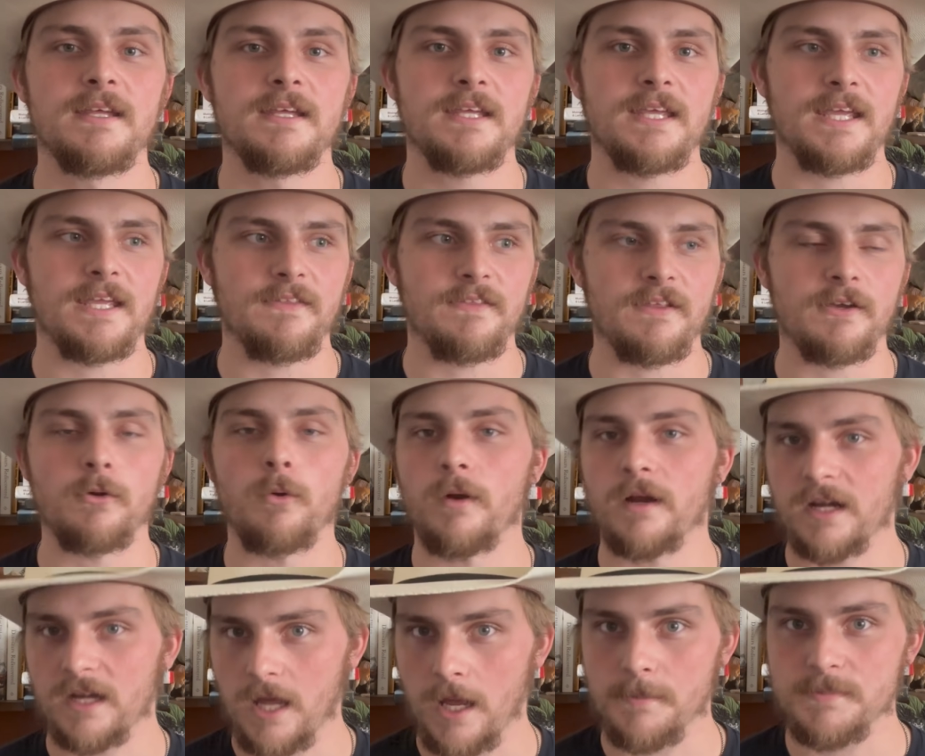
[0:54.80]
in the
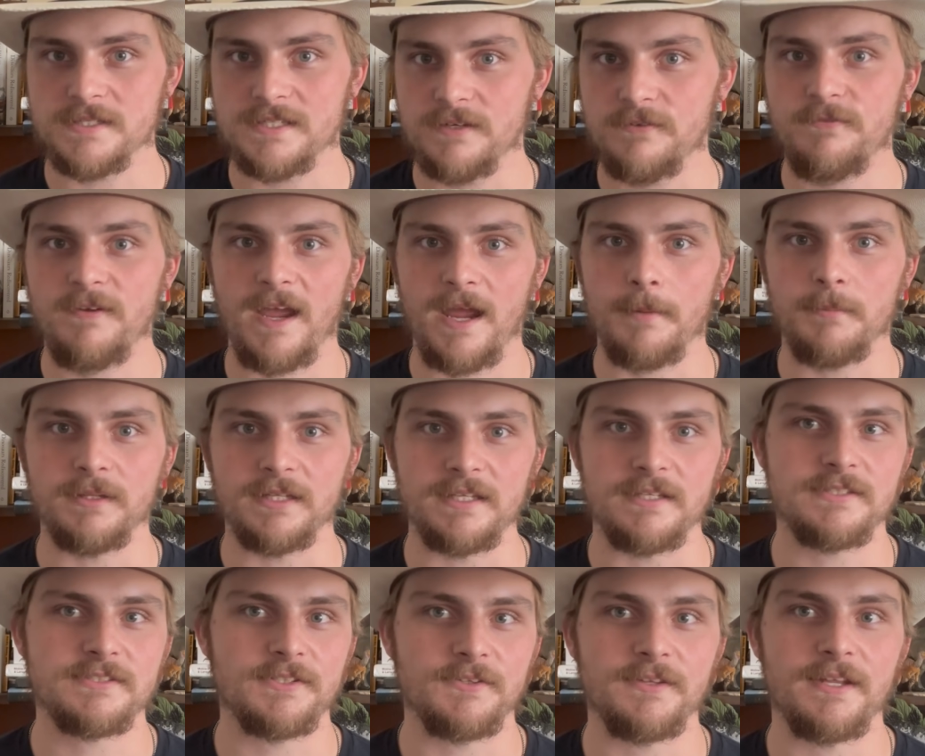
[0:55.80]
Gorgonopsid
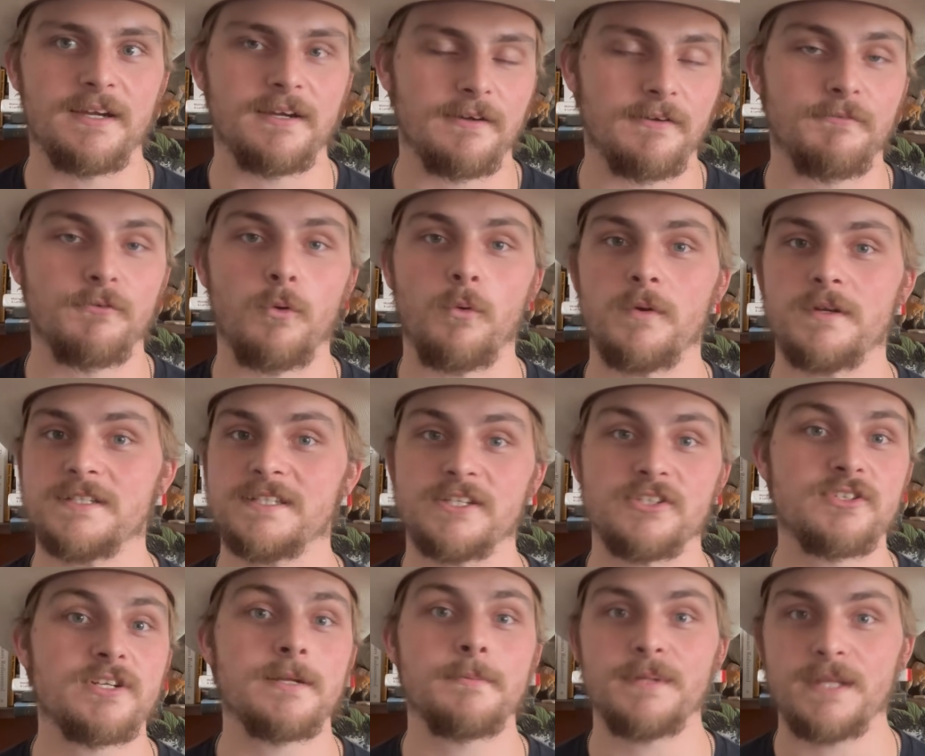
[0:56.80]
family. So they're of course
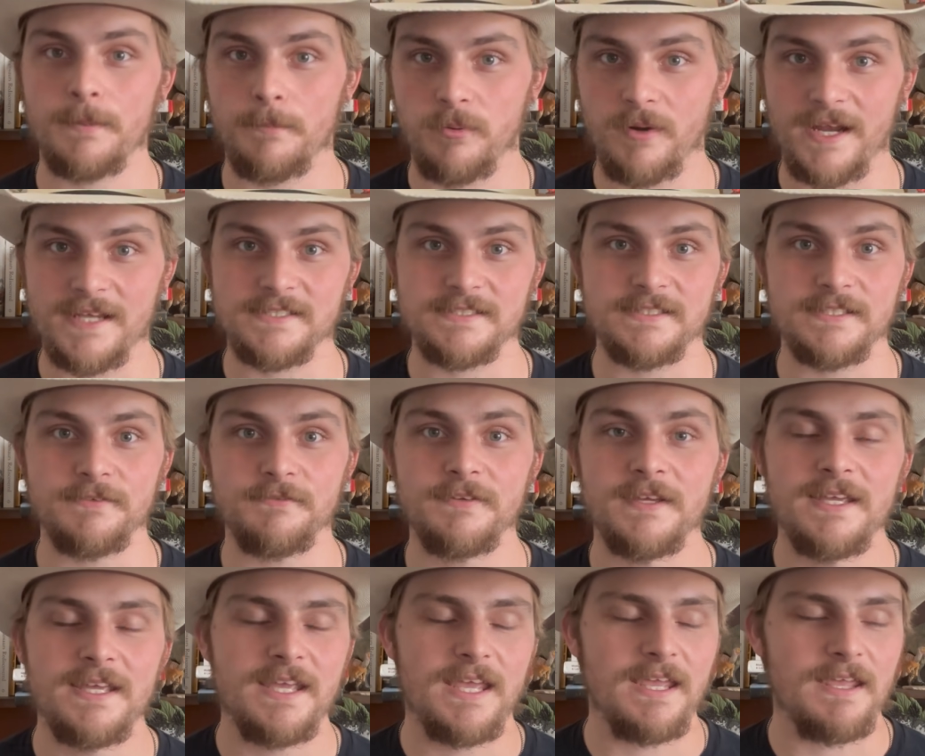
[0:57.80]
extremely impressive
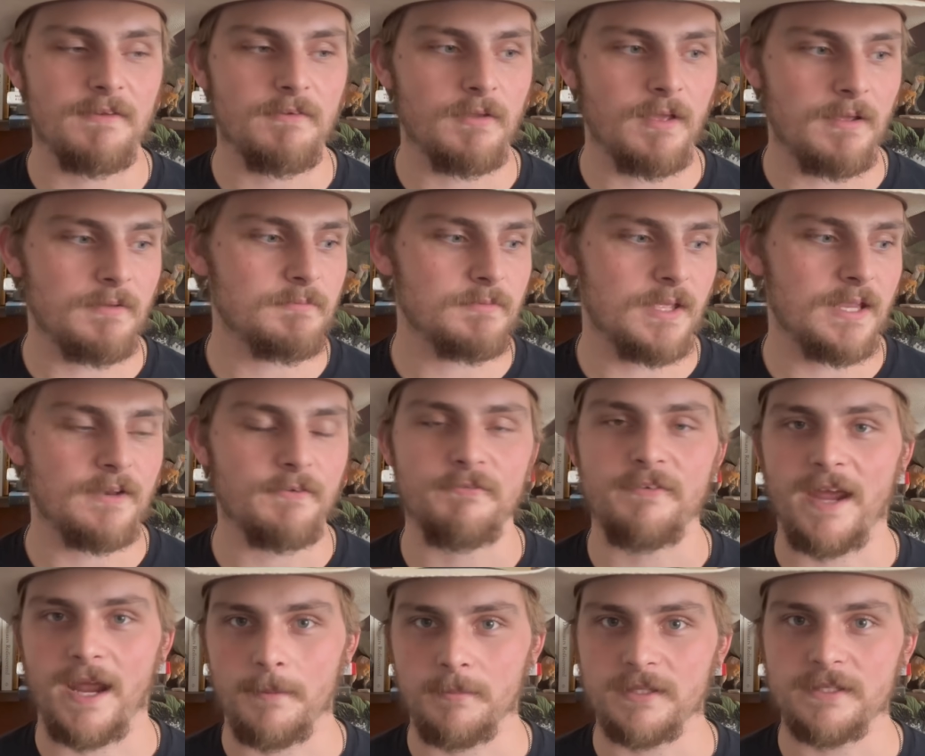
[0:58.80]
in a
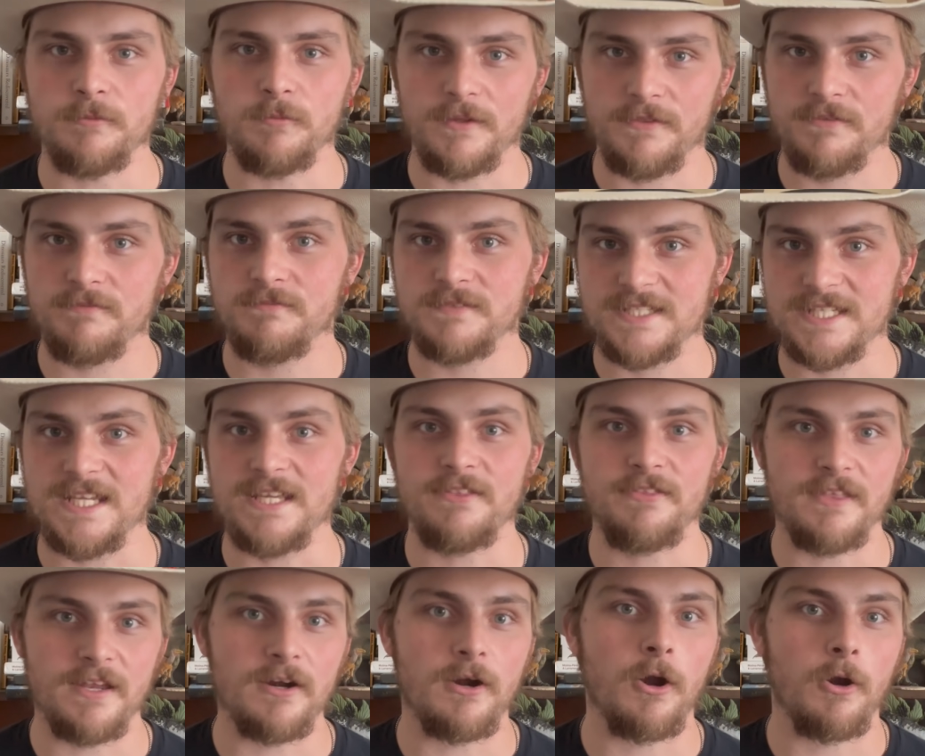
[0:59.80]
family with
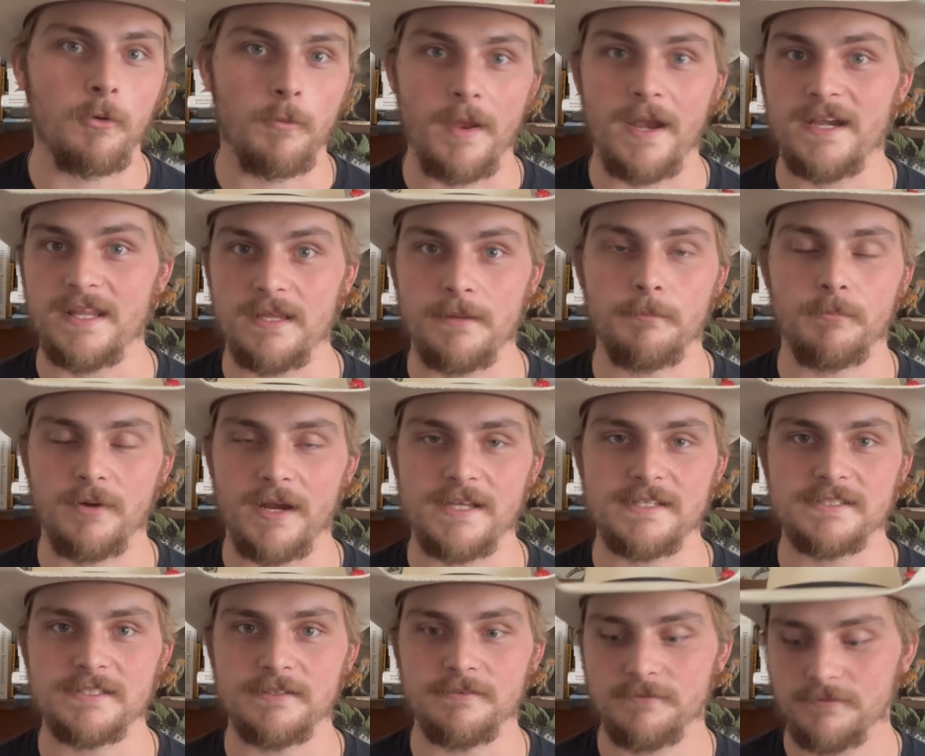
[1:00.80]
teeth that are already
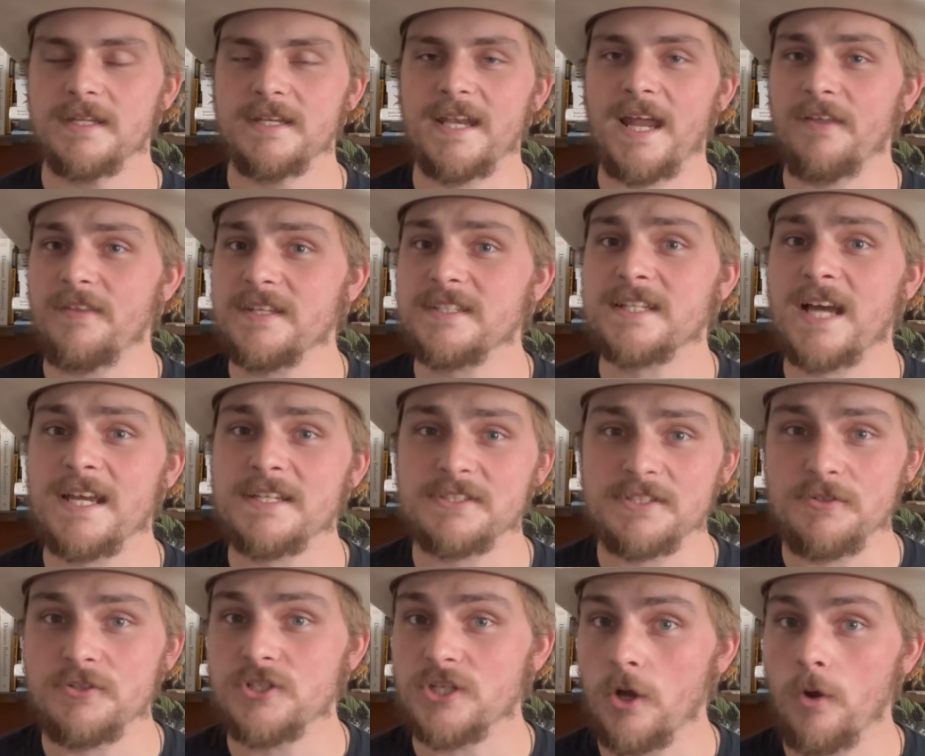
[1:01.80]
impressive. Now, these guys
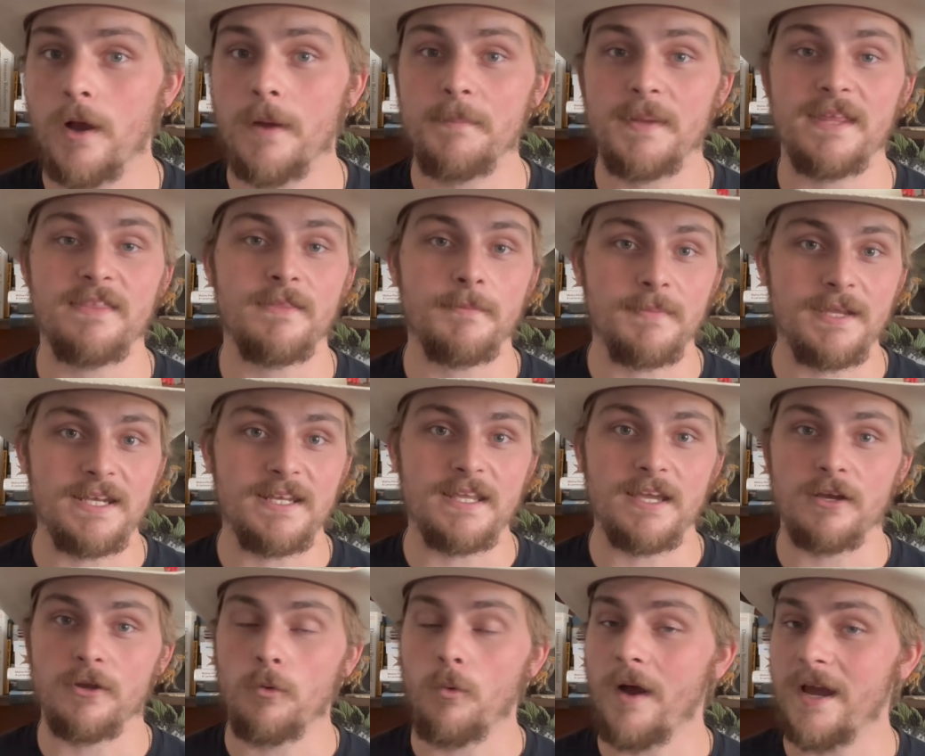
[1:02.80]
do show up in the
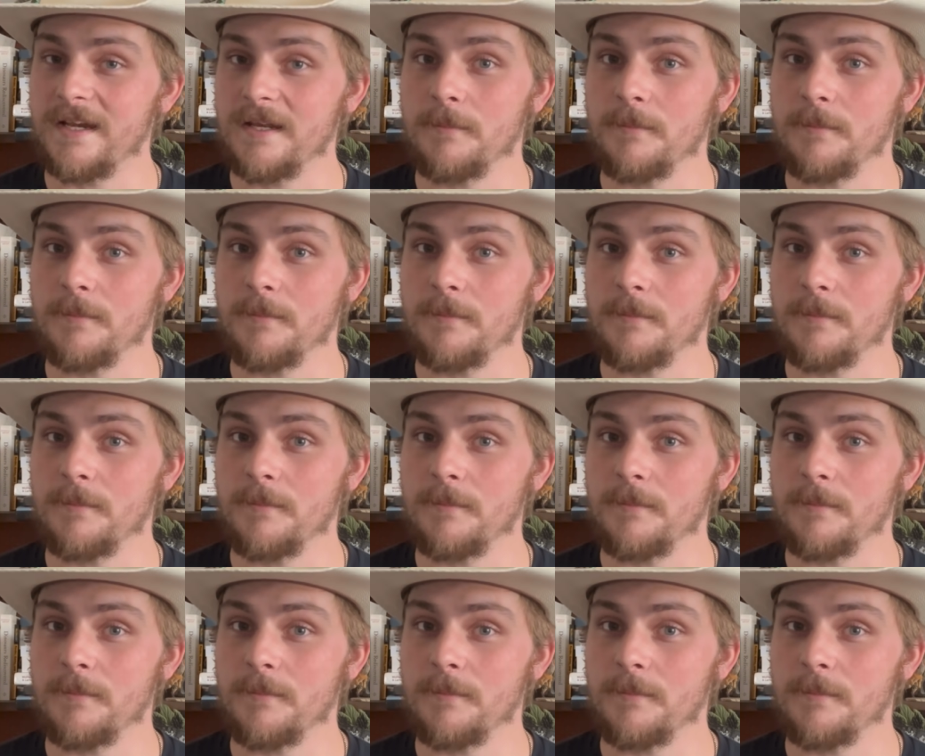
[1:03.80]
media quite a